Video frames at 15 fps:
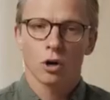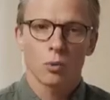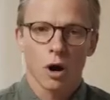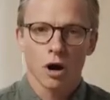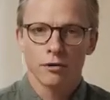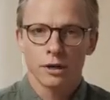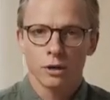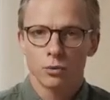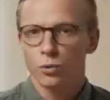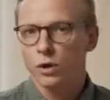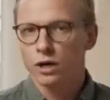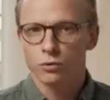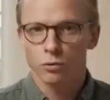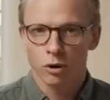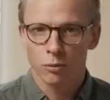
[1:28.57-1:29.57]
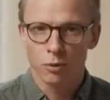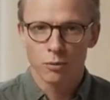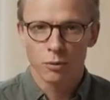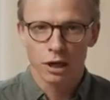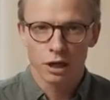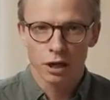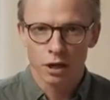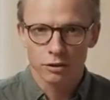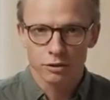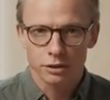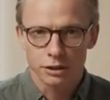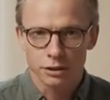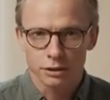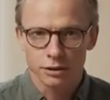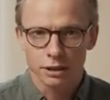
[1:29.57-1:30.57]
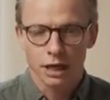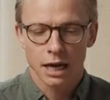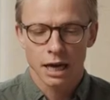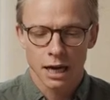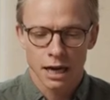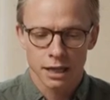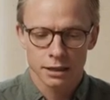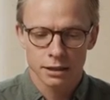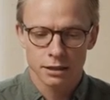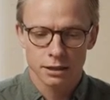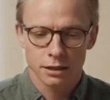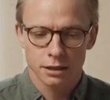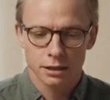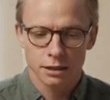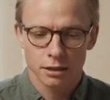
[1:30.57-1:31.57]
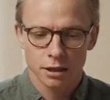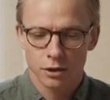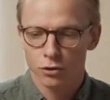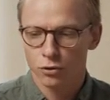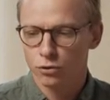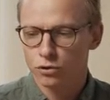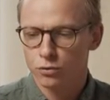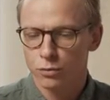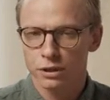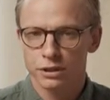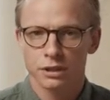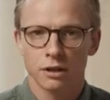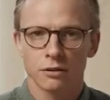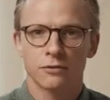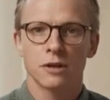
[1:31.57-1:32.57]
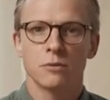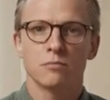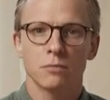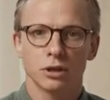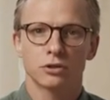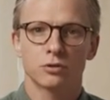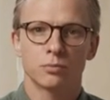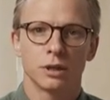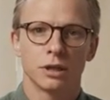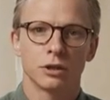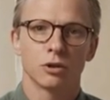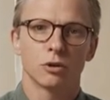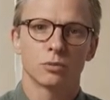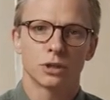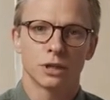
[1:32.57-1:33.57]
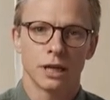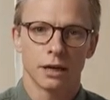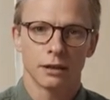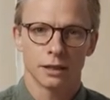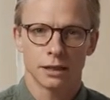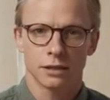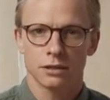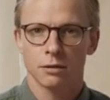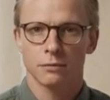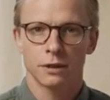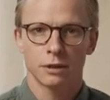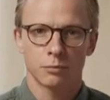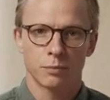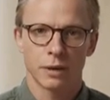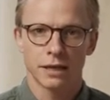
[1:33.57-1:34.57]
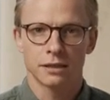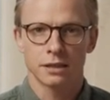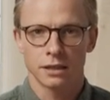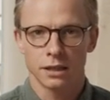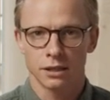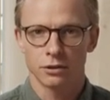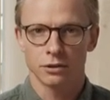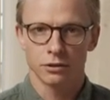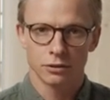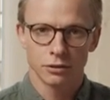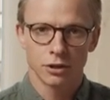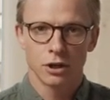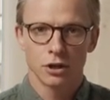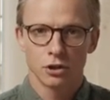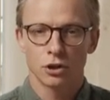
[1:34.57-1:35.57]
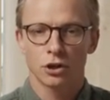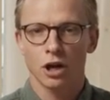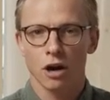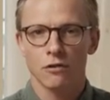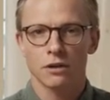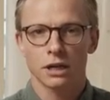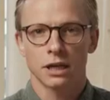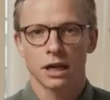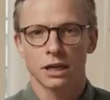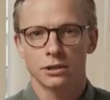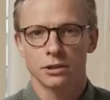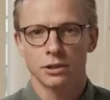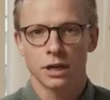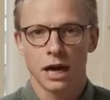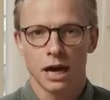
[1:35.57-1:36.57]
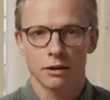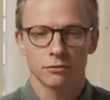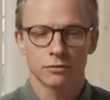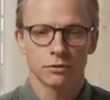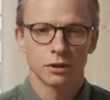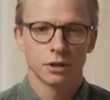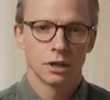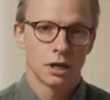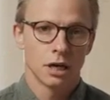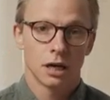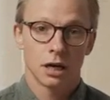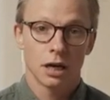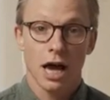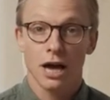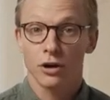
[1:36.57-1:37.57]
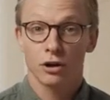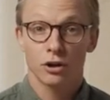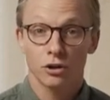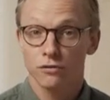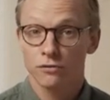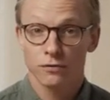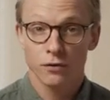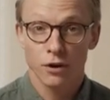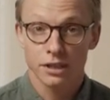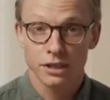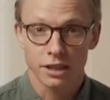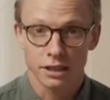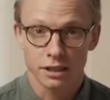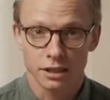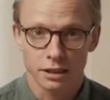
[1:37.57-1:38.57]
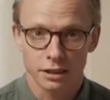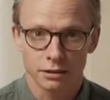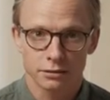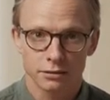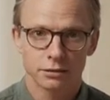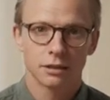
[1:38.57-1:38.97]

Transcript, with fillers: I worry, where do I put my glasses? And I thought to myself, there must be an option out there, something better than your, your current case you have. Uh, and I couldn't find anything.